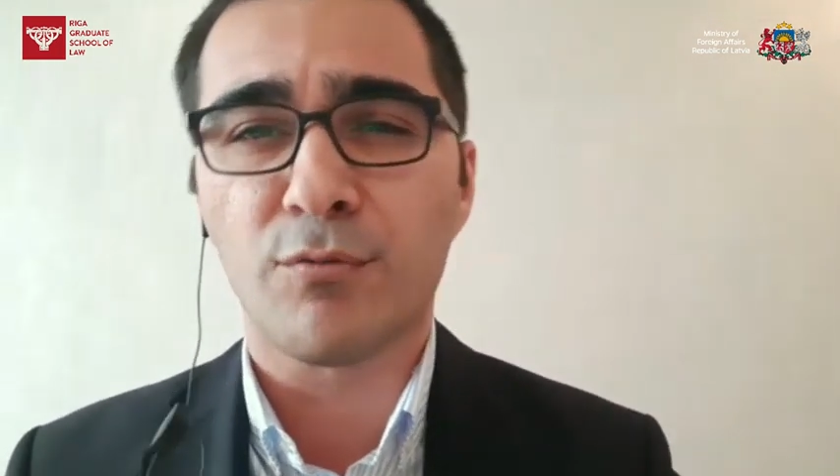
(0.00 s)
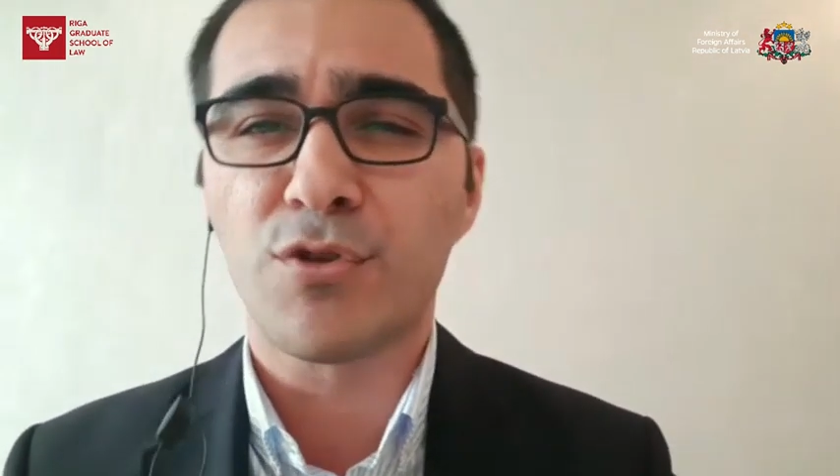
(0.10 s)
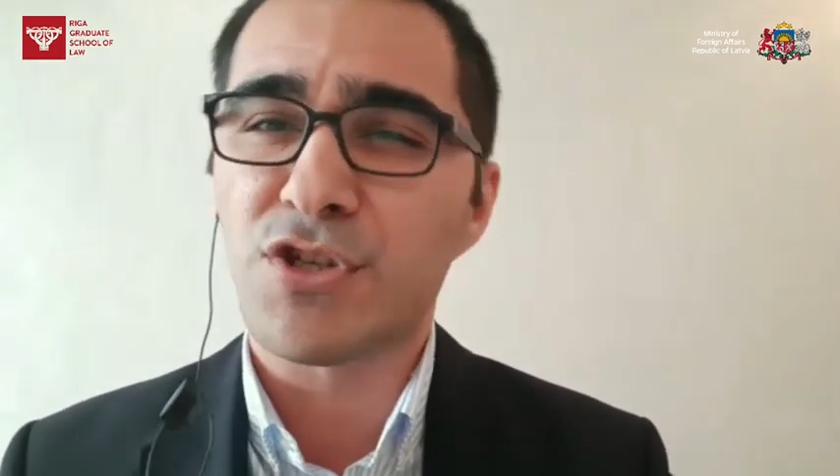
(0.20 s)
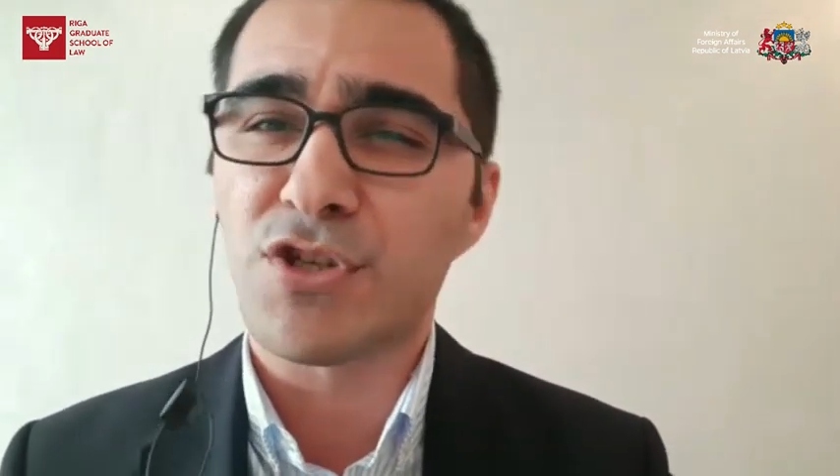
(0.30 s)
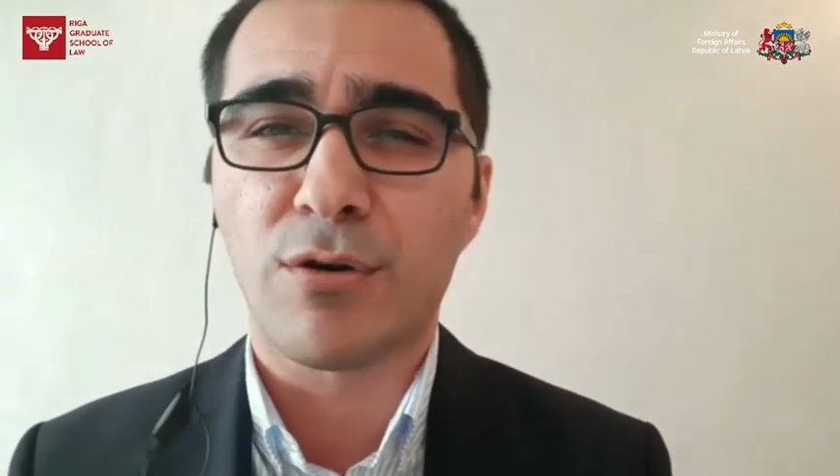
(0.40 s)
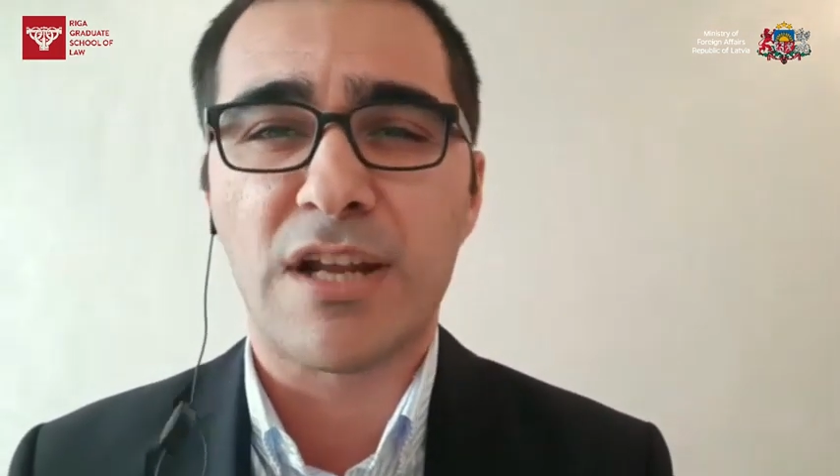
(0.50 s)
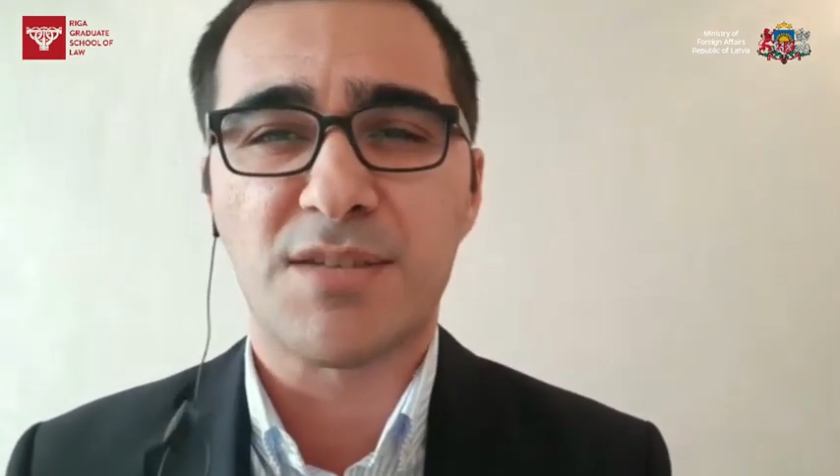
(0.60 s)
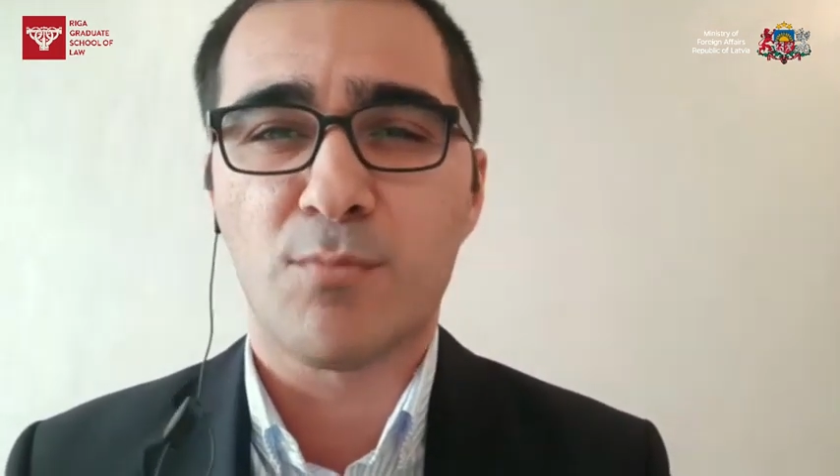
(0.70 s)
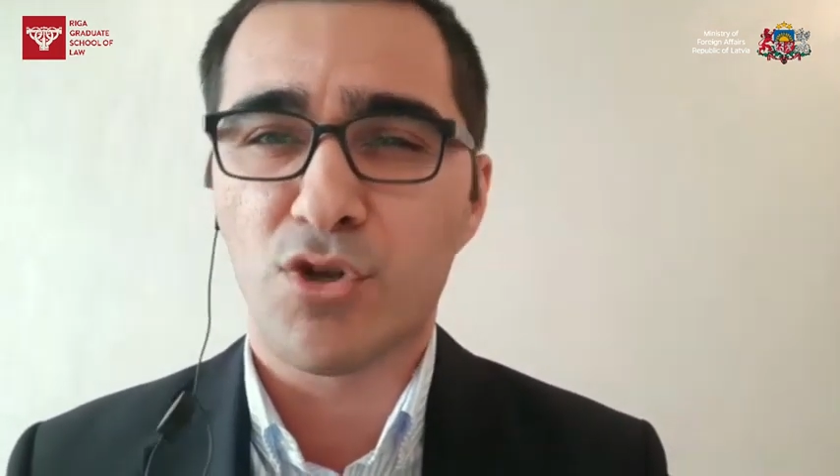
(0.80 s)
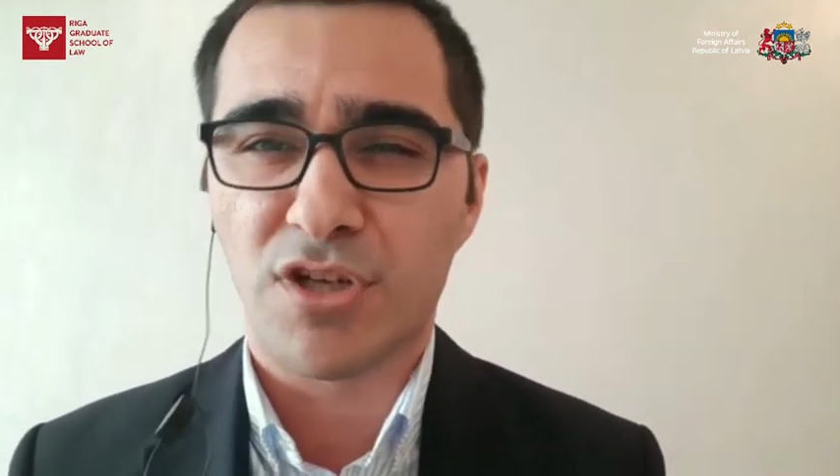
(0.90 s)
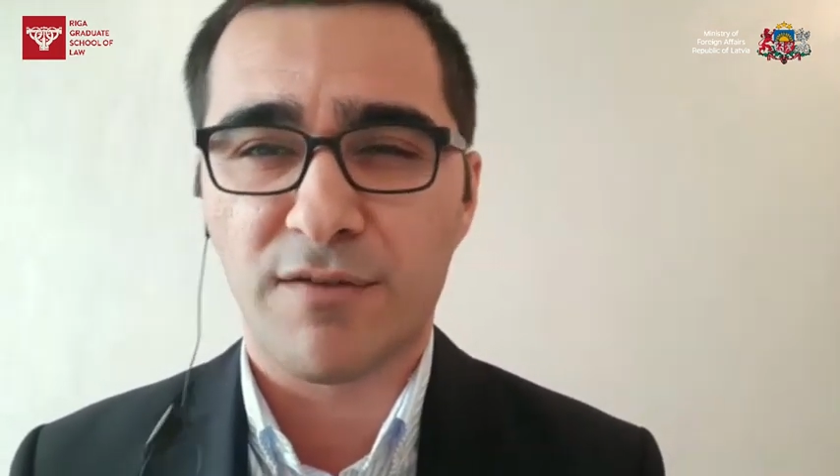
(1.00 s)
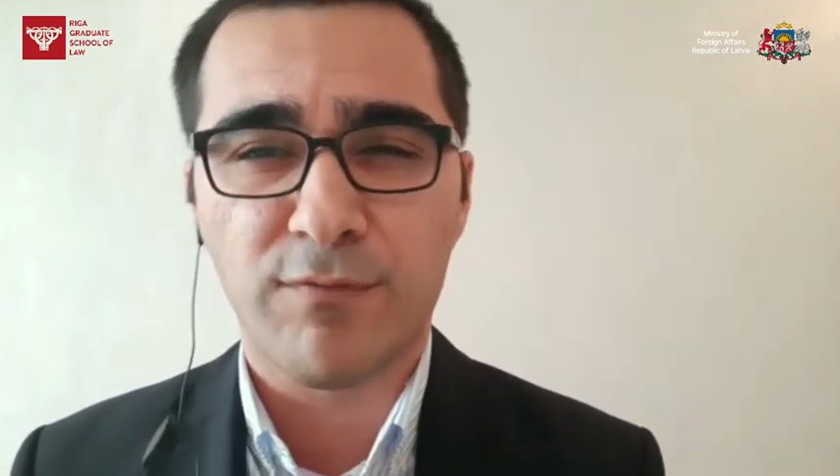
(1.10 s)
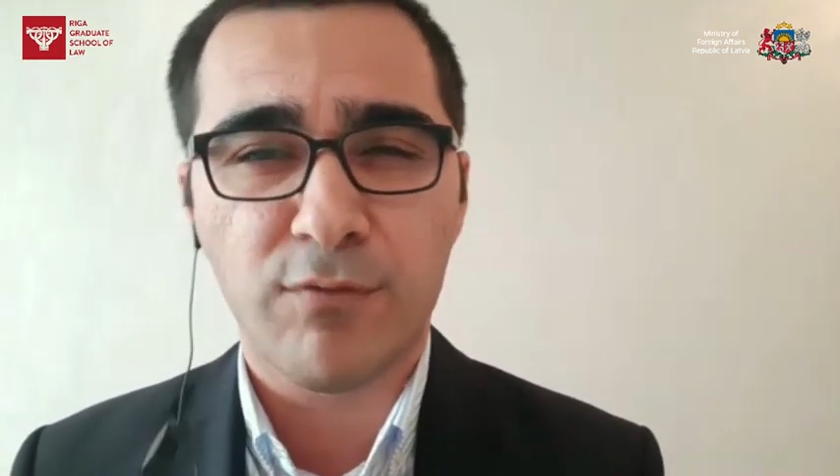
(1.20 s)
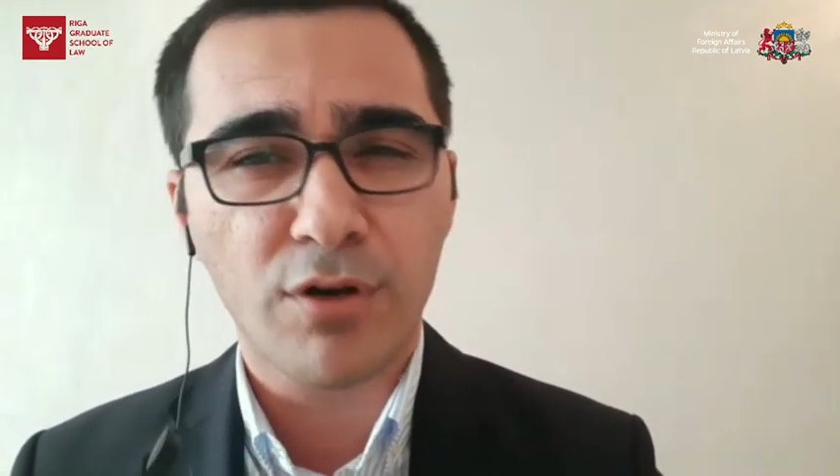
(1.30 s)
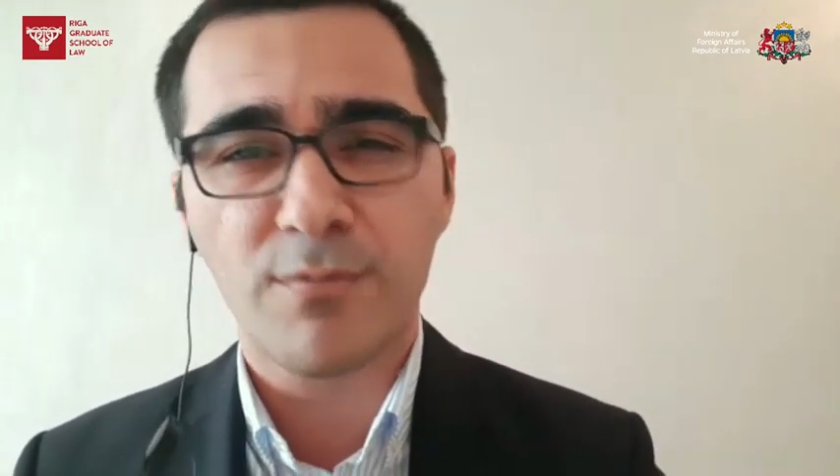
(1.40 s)
which is known as most
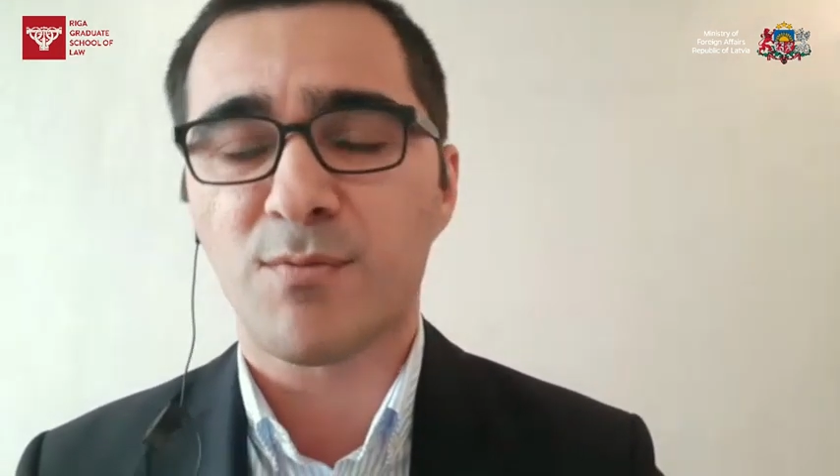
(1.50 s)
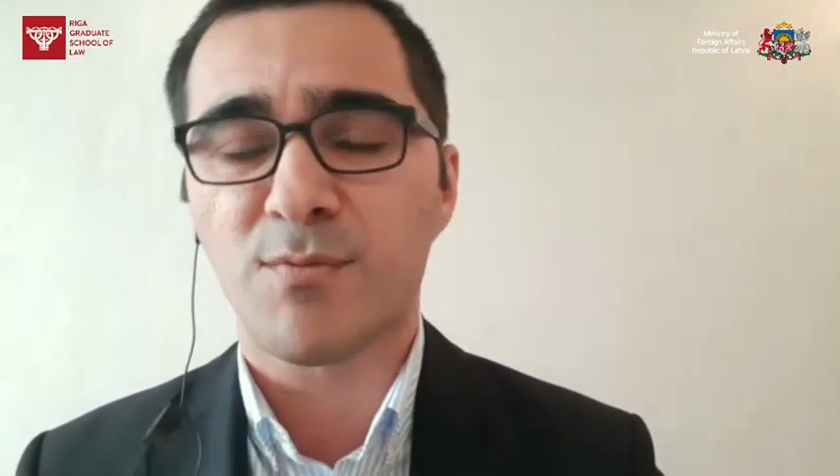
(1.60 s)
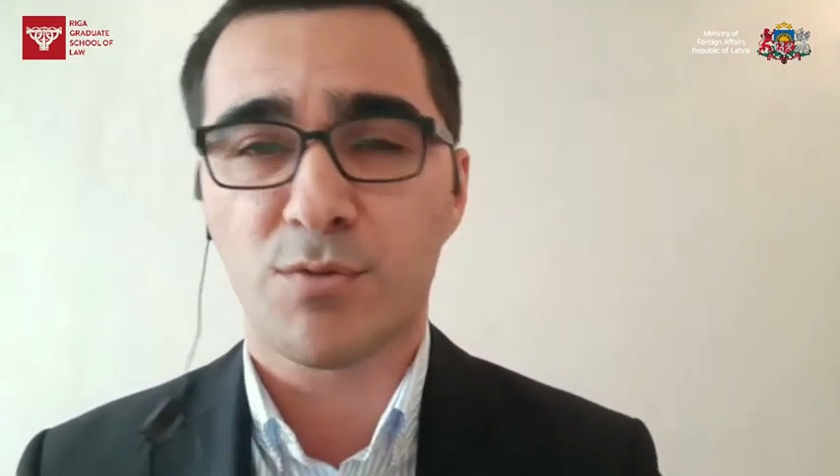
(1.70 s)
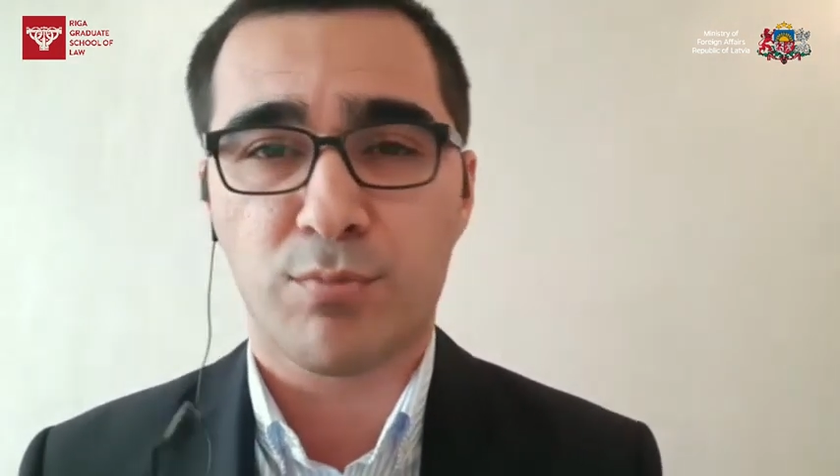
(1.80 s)
reforms,